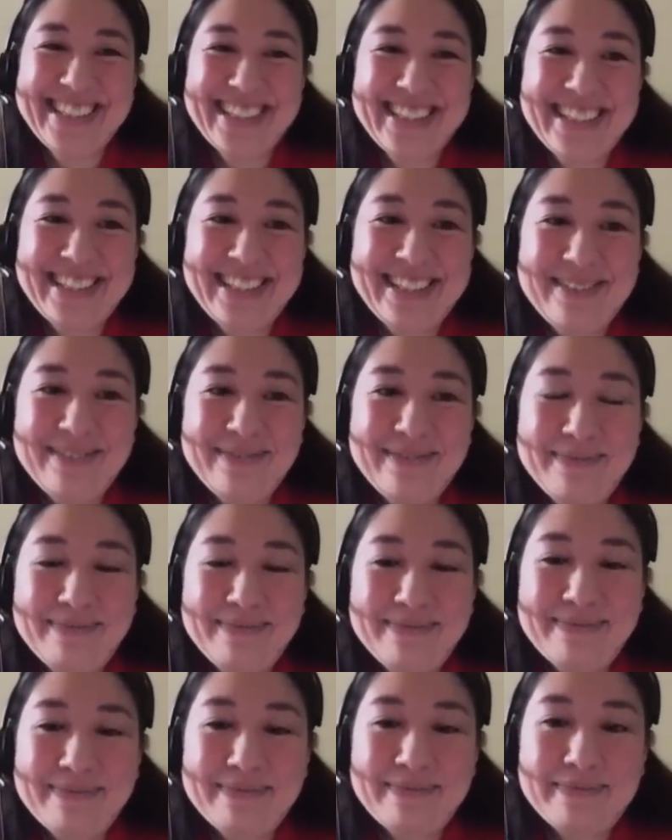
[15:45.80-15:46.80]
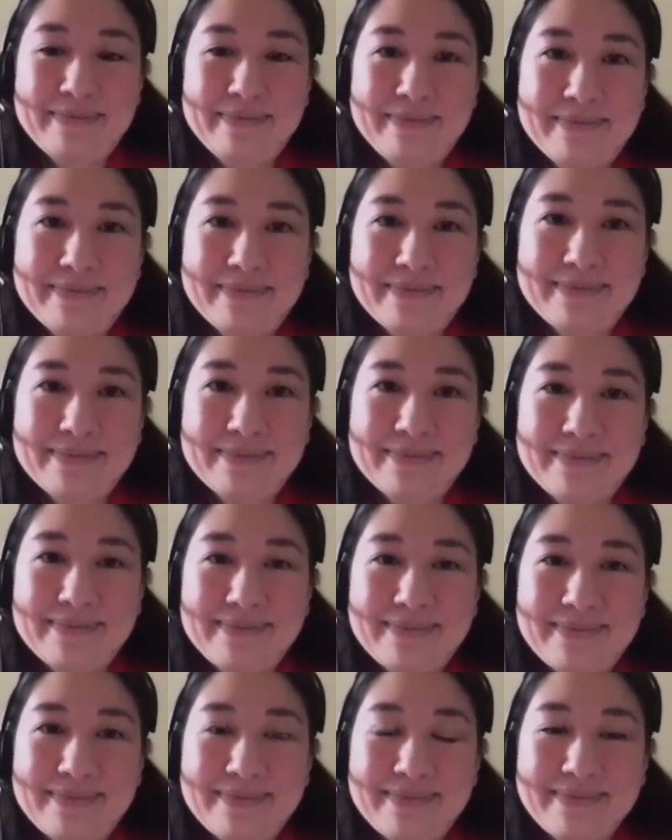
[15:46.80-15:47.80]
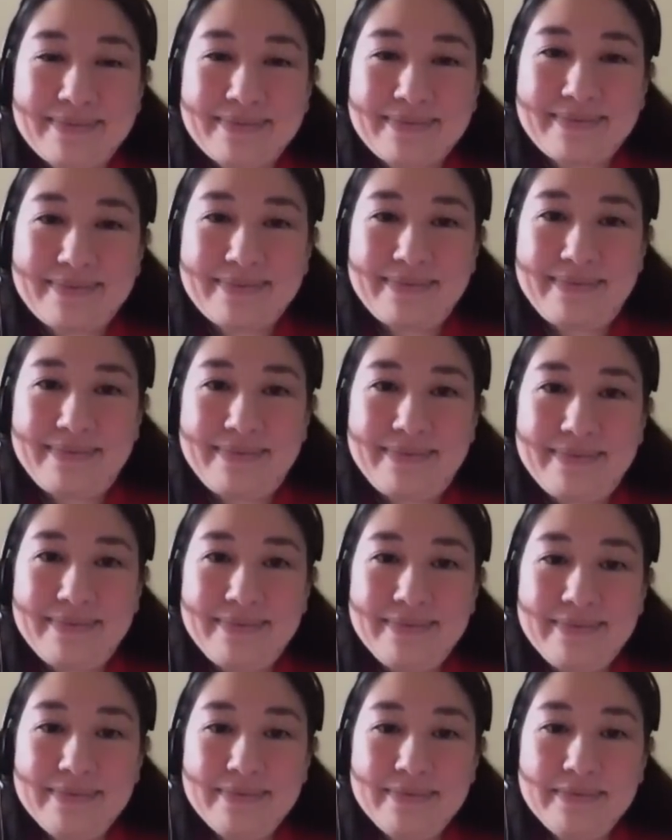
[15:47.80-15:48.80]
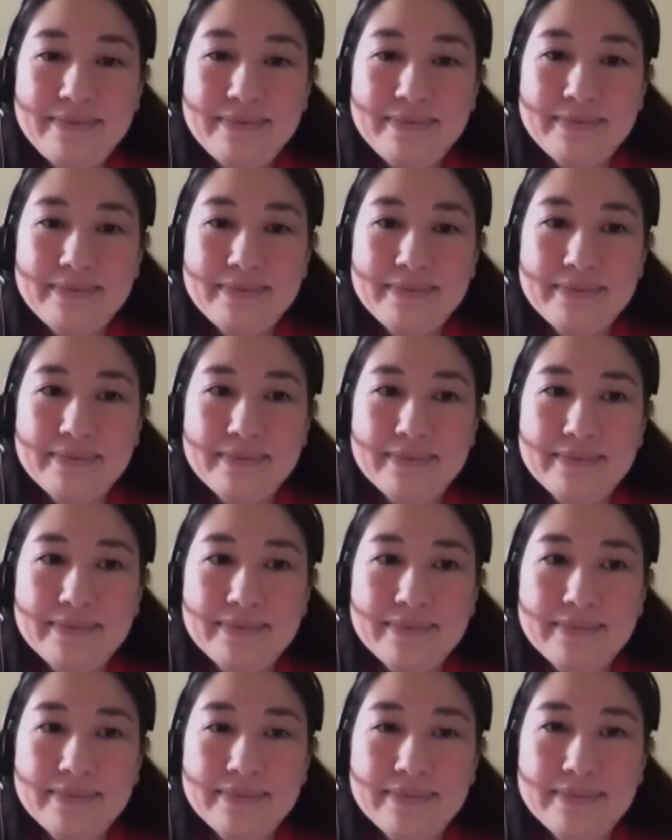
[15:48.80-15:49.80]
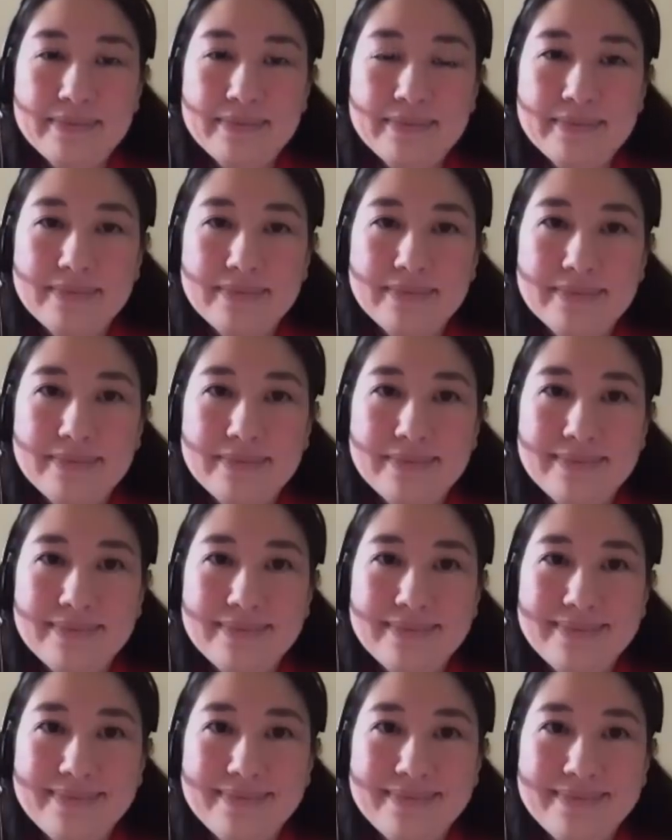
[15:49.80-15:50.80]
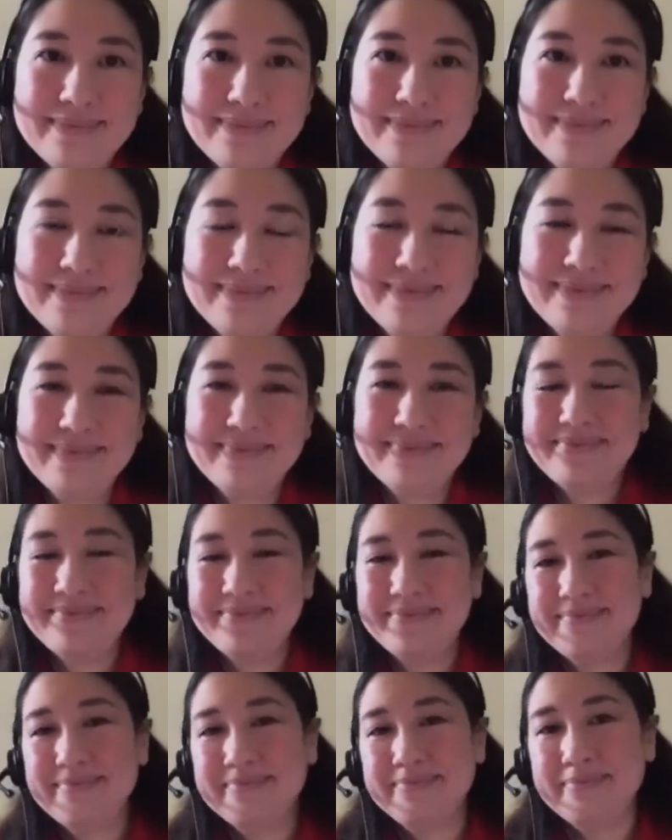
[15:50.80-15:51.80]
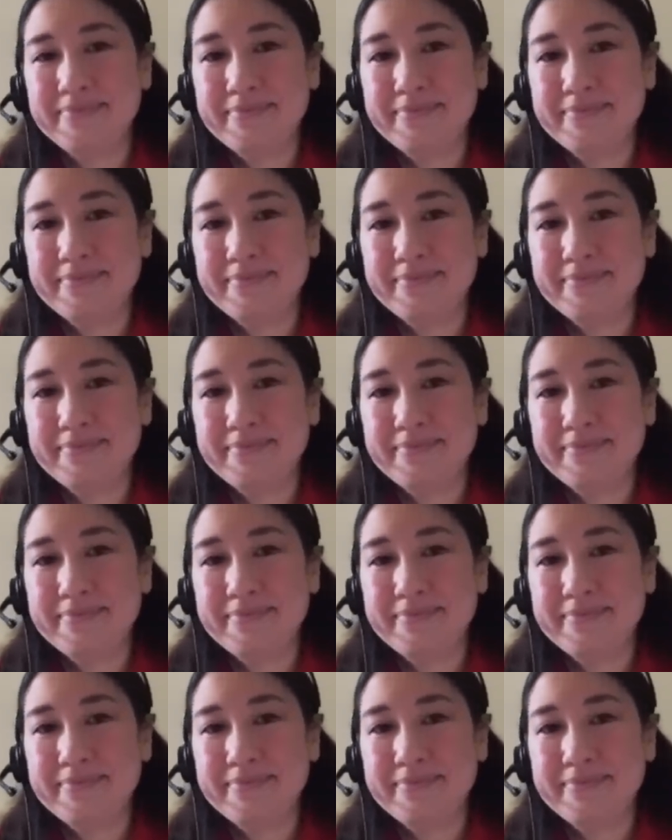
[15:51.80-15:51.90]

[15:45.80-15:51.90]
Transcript: No words are spoken by the person on screen.